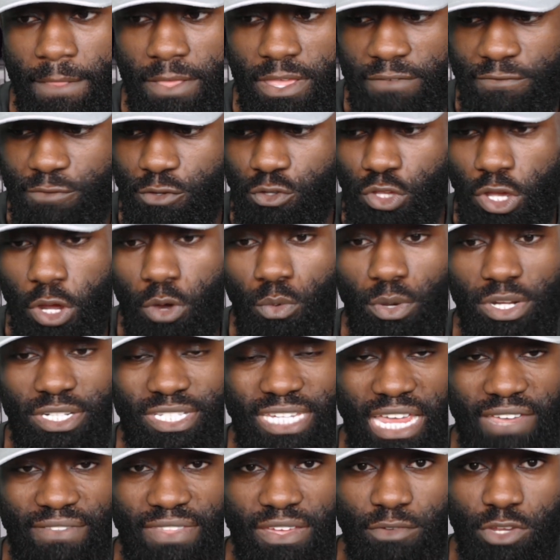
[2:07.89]
If you don't want
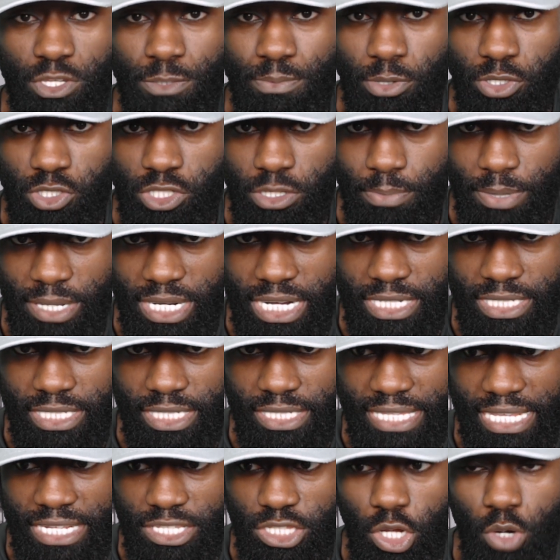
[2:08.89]
to have that
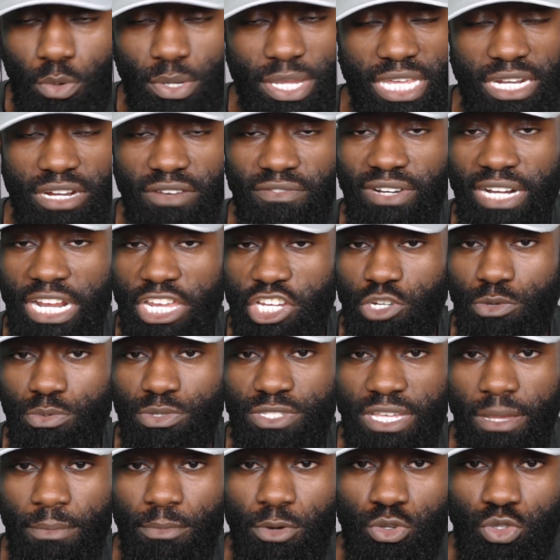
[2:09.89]
responsibility, then don't get in a relationship
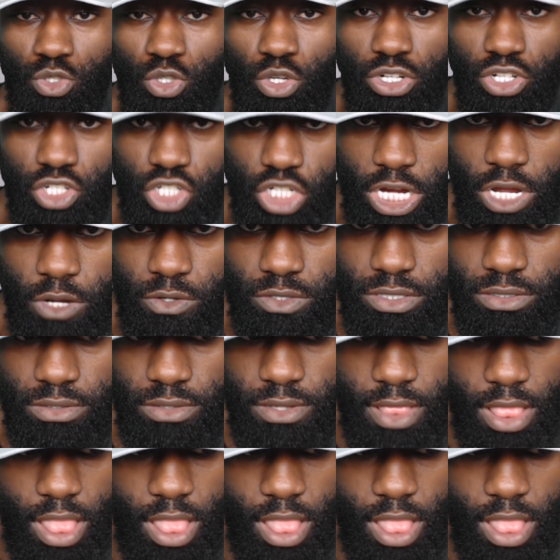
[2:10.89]
with someone who's got a child.